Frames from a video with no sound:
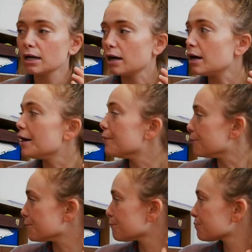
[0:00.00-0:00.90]

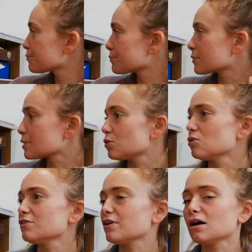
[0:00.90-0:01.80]

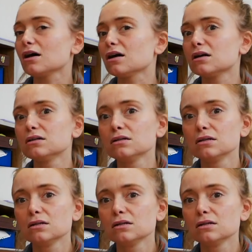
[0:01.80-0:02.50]
all of our